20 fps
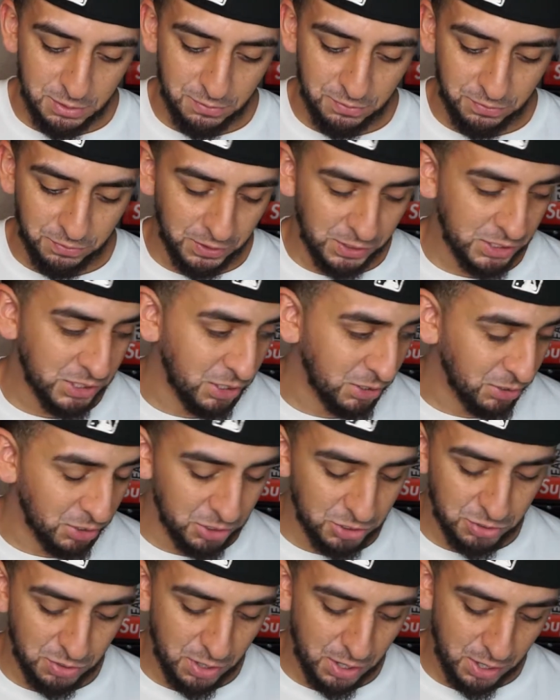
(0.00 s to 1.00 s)
fresh out the
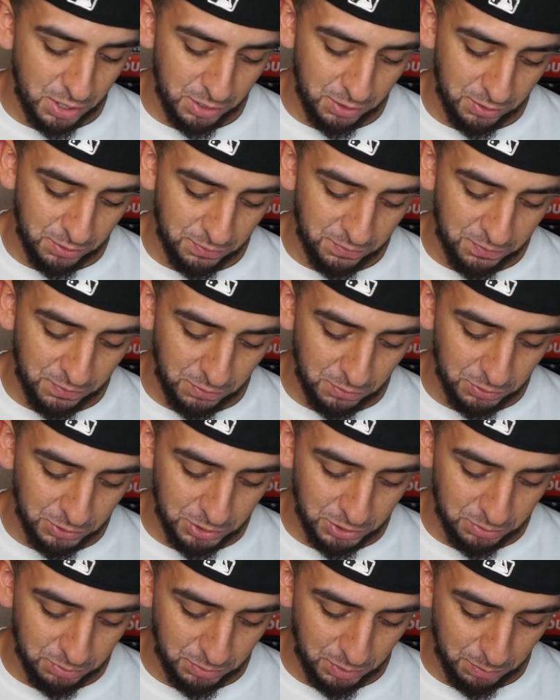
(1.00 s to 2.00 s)
dryer, fold
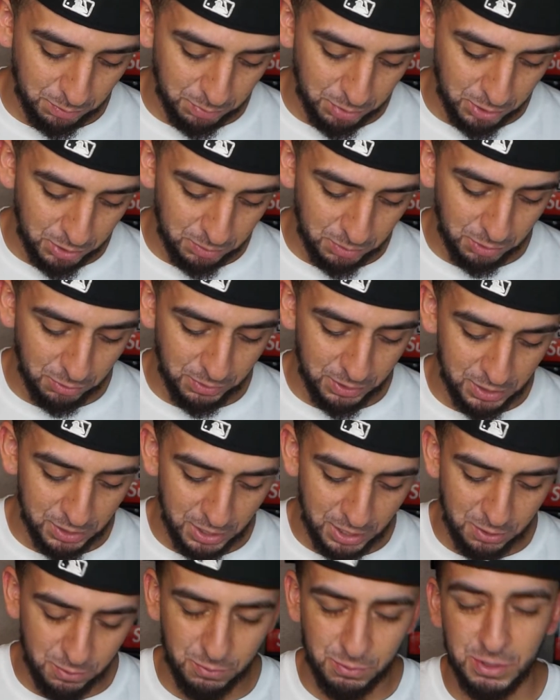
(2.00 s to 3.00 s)
them, and put them away.
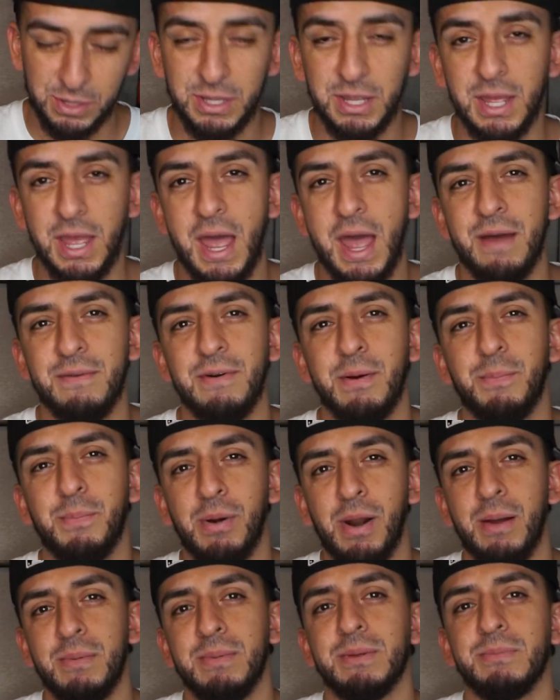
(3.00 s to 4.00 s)
I don't really have a
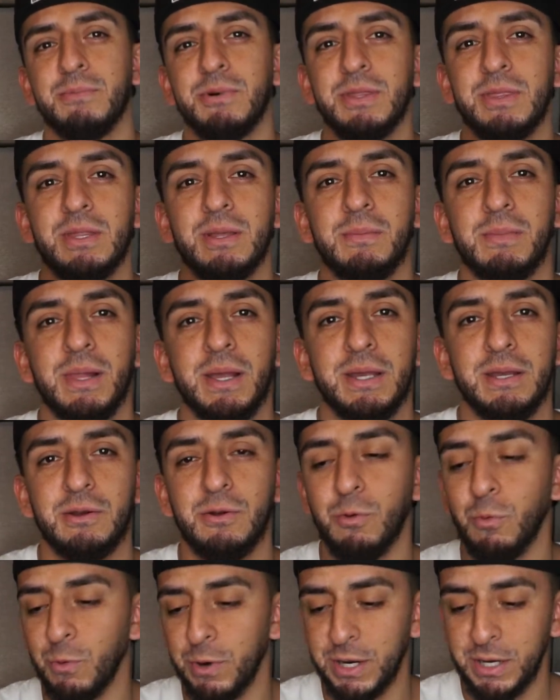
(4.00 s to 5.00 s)
problem with them like
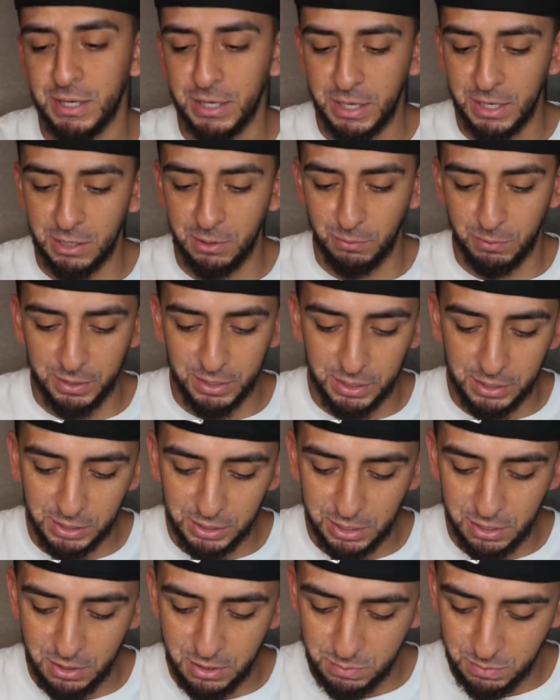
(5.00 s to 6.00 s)
wrink getting
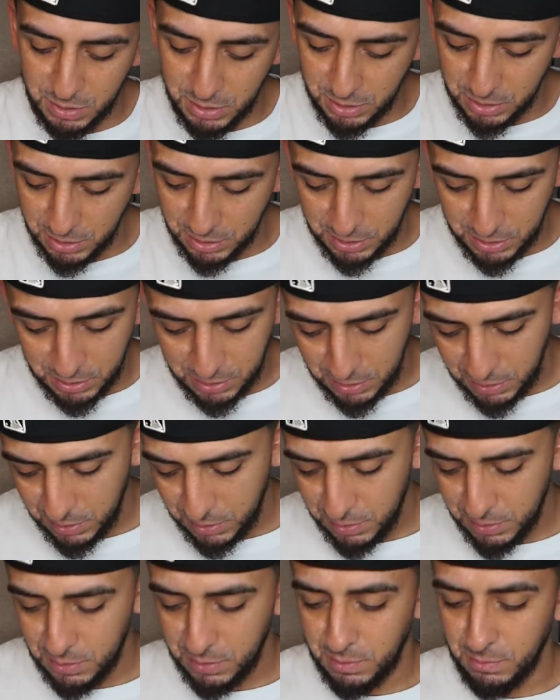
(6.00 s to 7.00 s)
wrinkly on me,
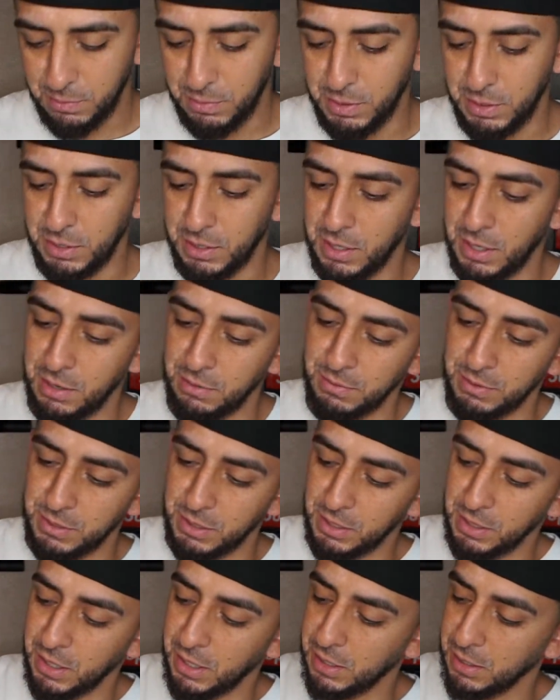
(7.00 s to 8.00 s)
but I
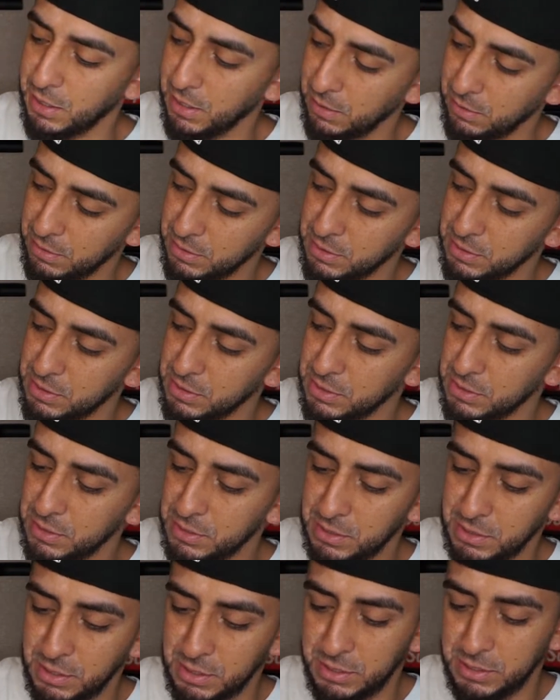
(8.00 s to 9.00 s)
really like how this is,
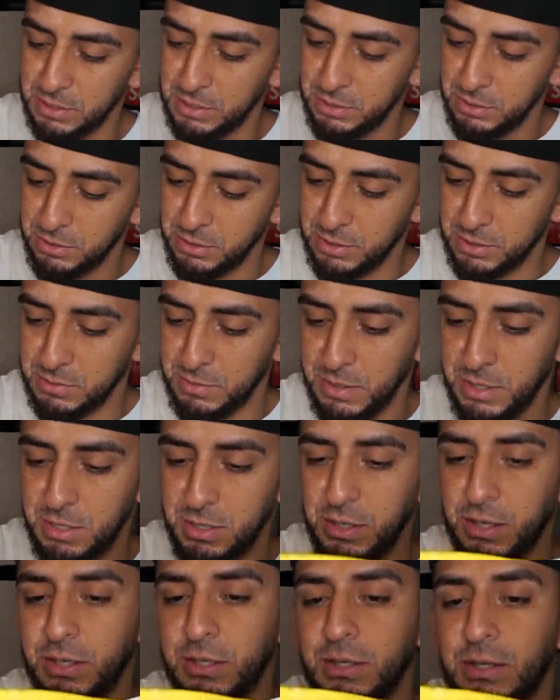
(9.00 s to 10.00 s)
this looks,
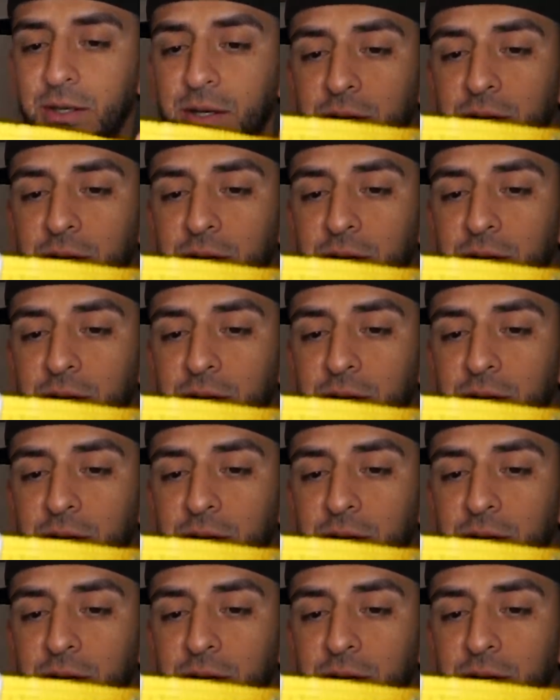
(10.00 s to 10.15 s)
man. Like